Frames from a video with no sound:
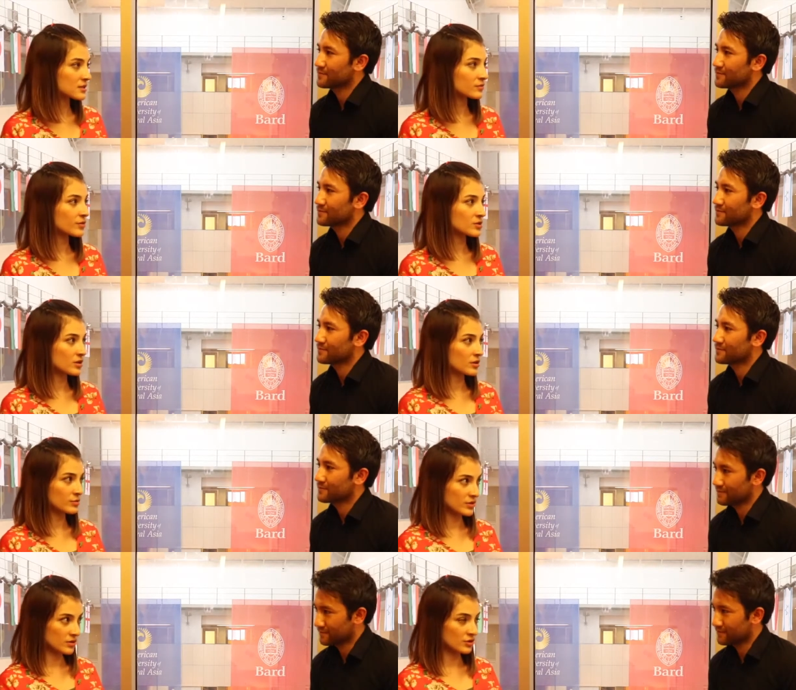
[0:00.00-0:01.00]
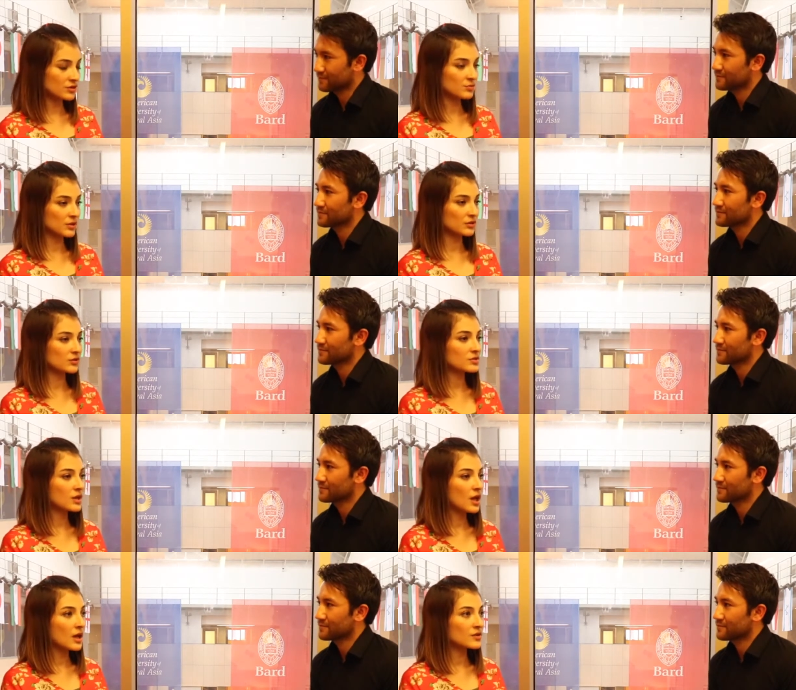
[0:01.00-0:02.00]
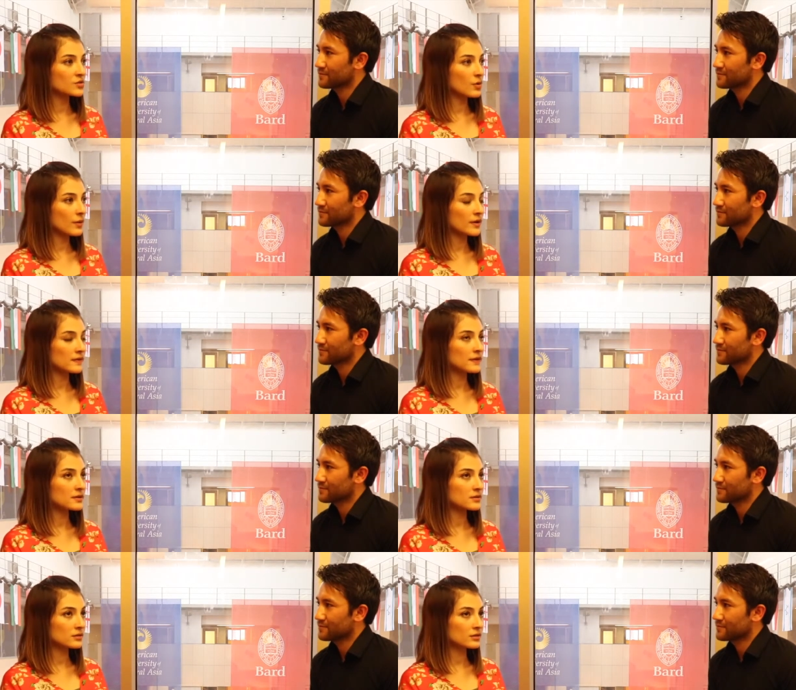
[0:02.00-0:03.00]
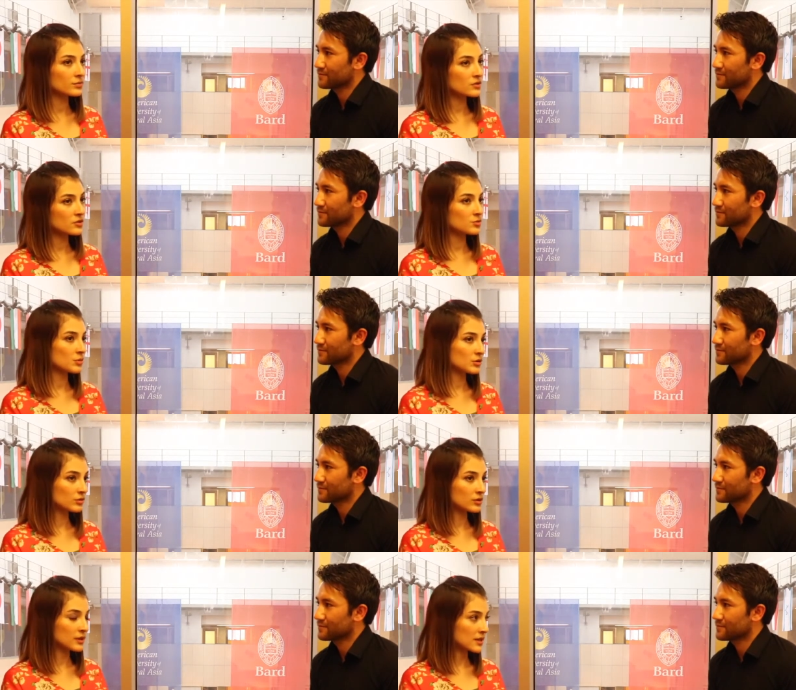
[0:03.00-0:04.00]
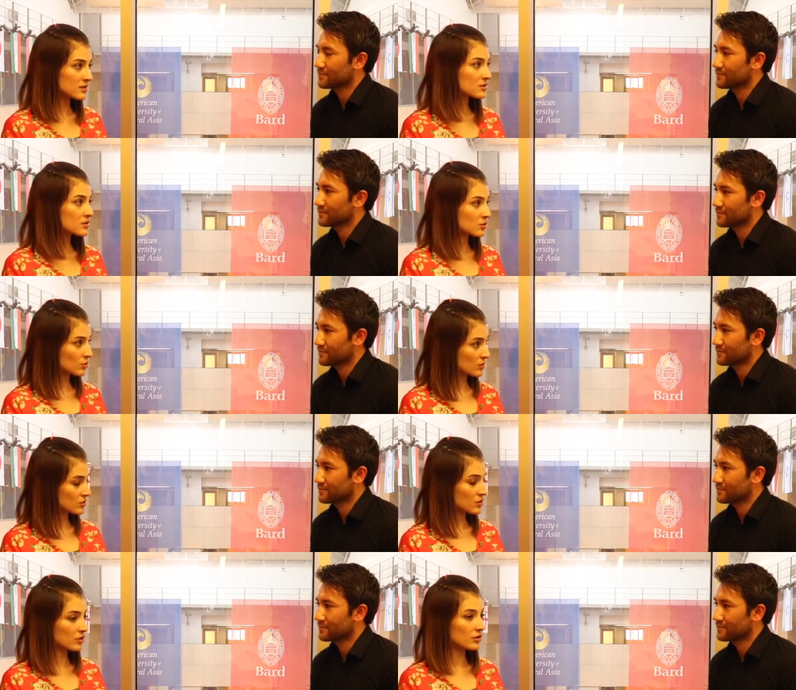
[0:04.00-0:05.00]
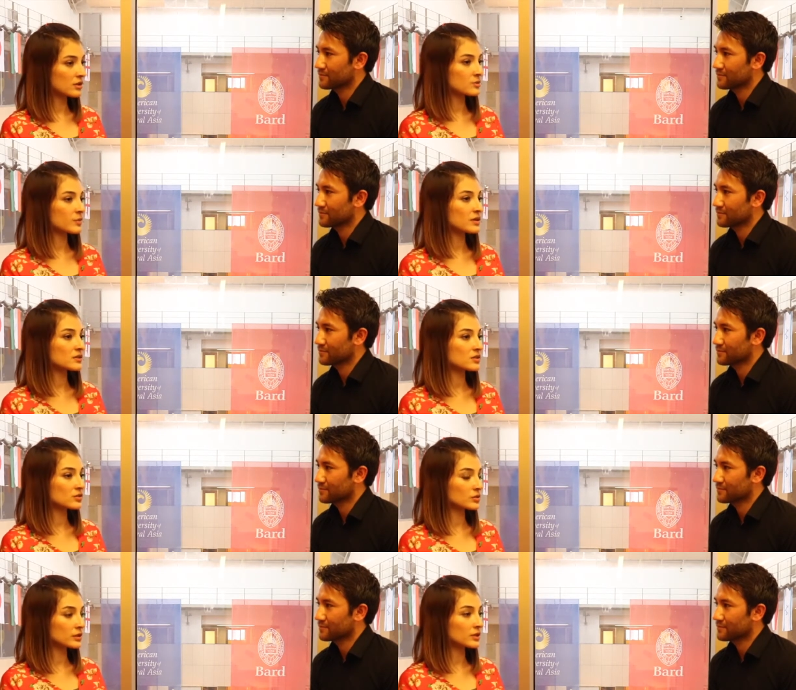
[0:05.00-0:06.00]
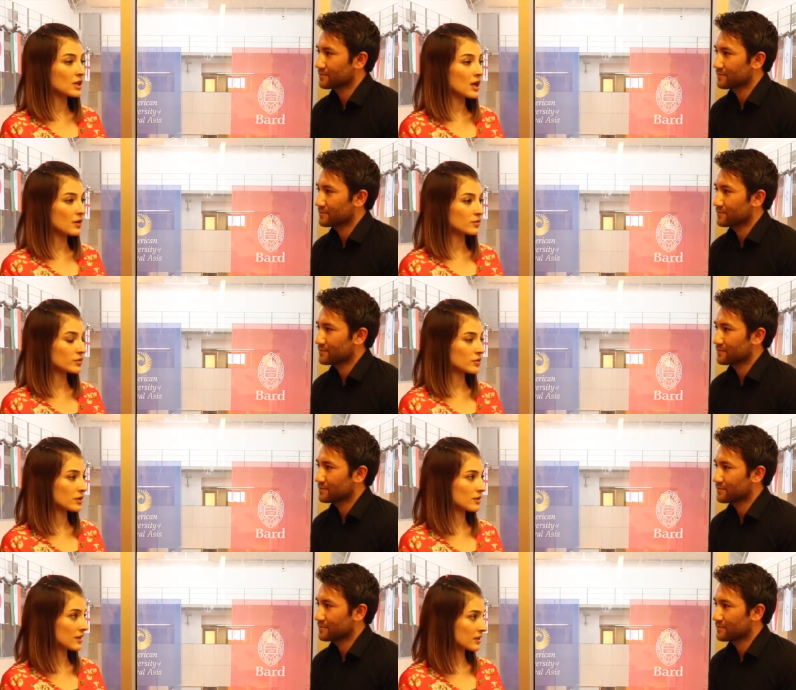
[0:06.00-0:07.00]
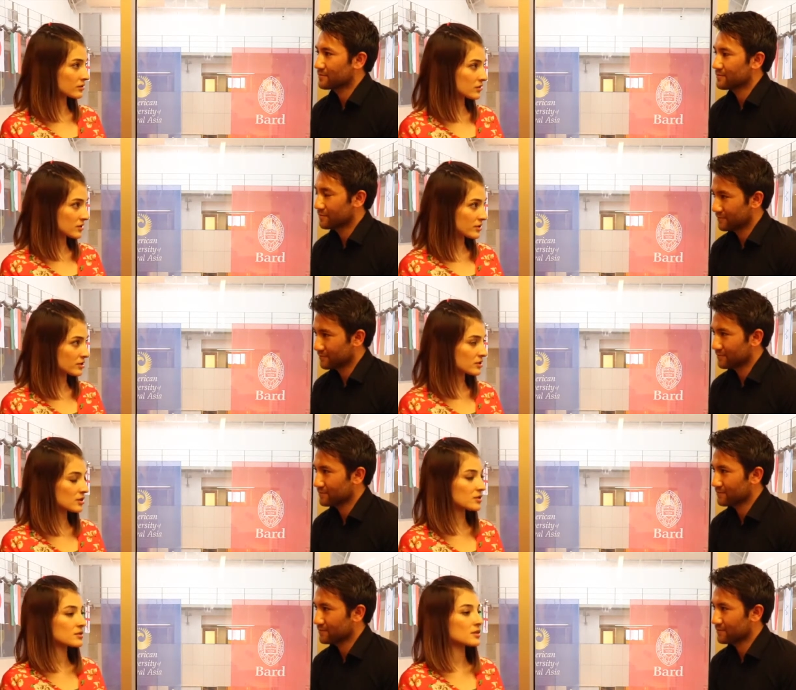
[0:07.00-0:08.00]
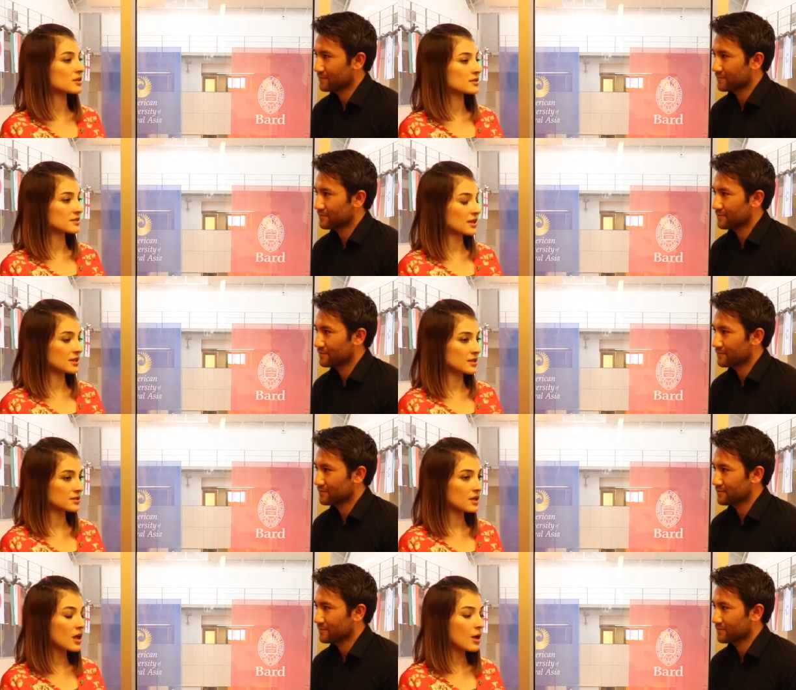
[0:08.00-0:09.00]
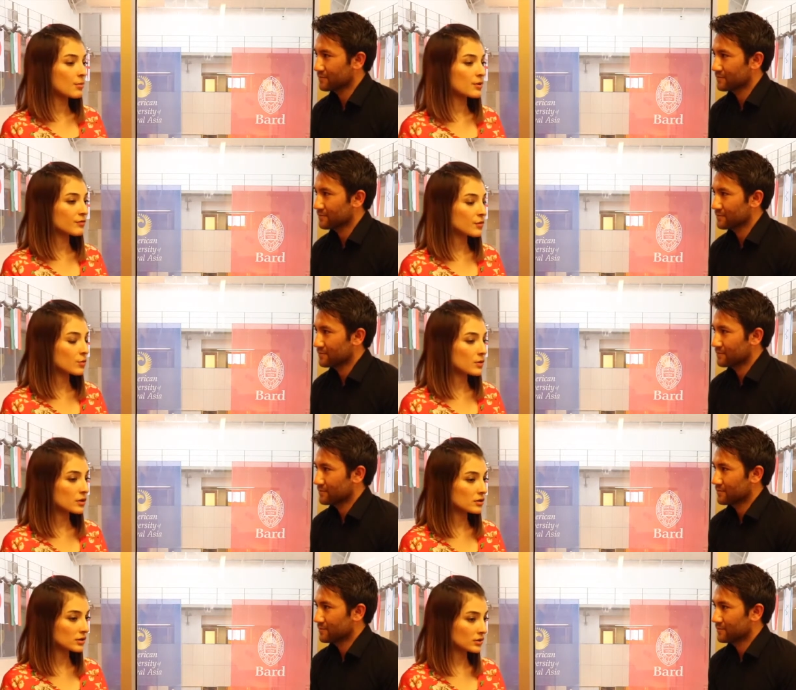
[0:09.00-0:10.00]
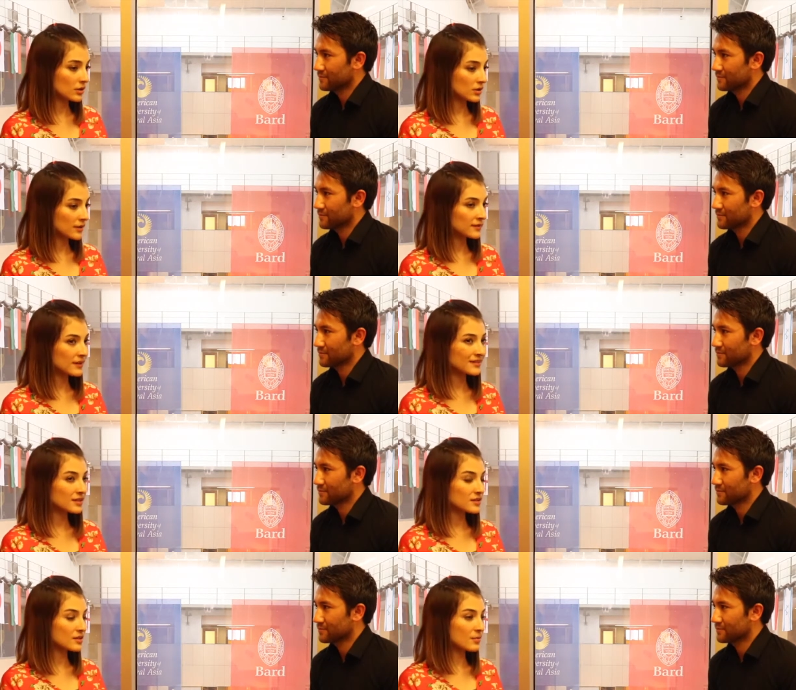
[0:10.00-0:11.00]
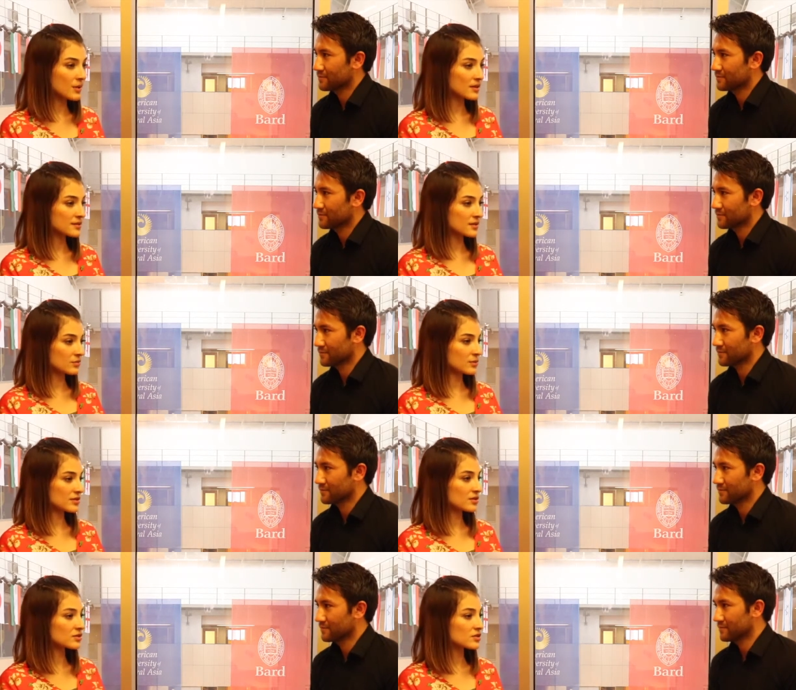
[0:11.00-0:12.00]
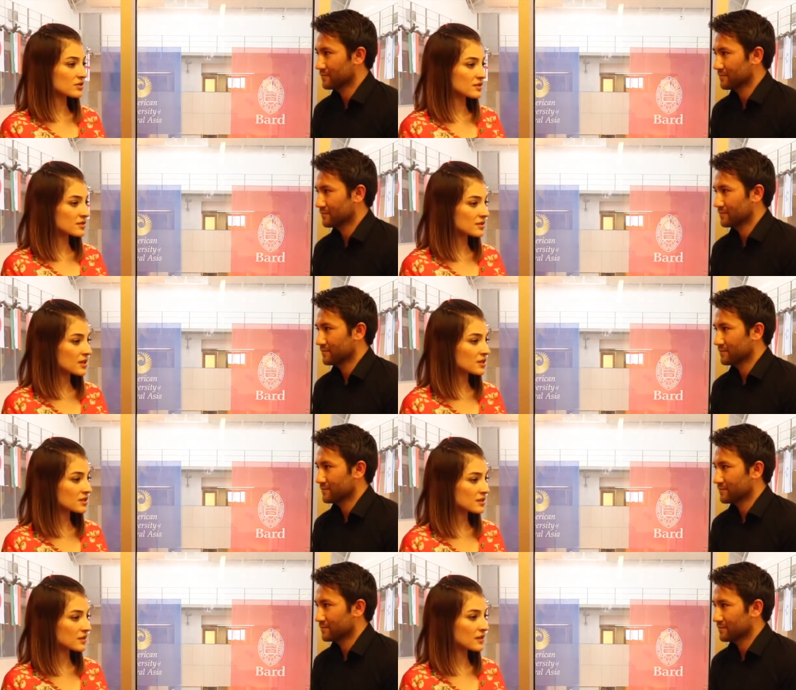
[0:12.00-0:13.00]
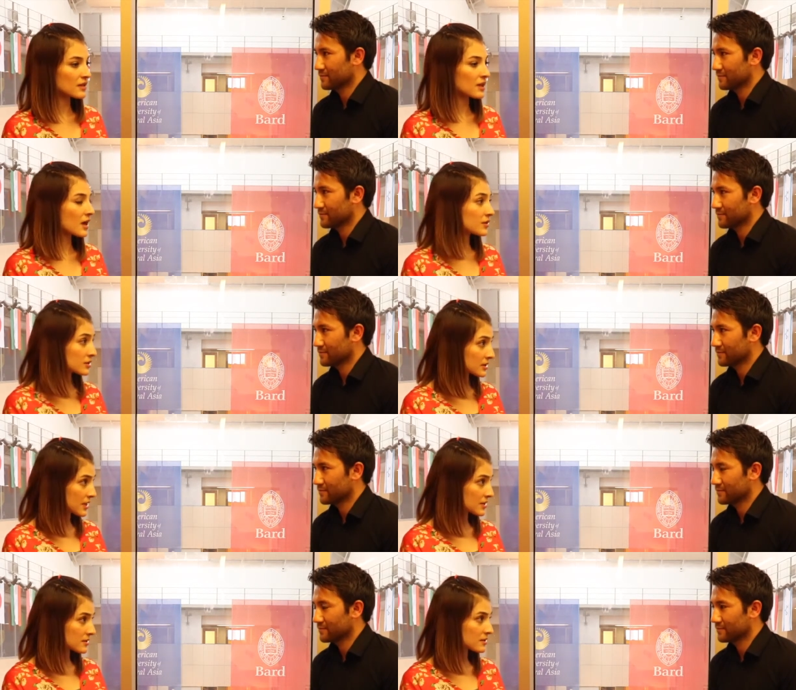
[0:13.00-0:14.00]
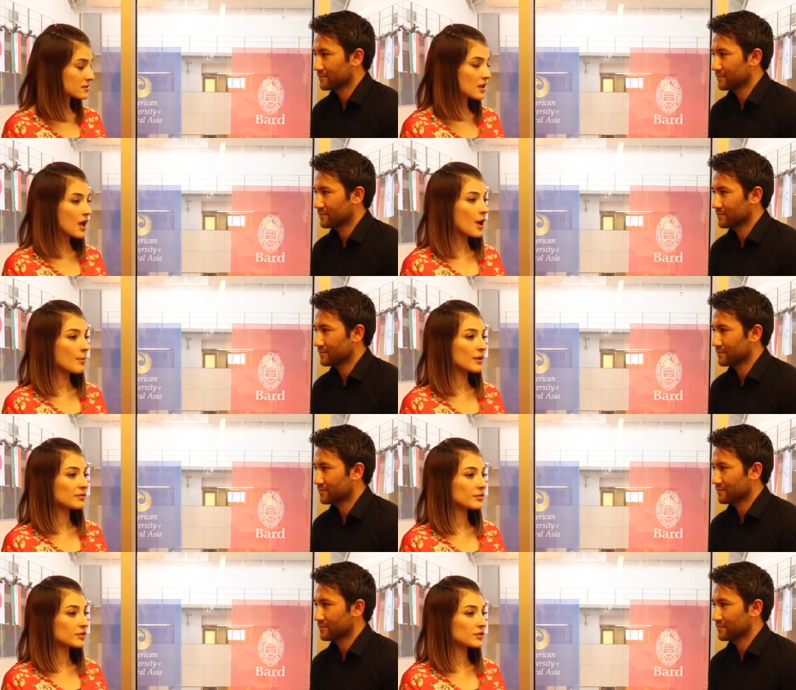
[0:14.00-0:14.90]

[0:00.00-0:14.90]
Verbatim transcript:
Speaker 1: for research methods. So in these uh, research method classes, students are expected to learn how to conduct researches and studies. Before we are uh, conducting some basic researches and studies in the other classes, but for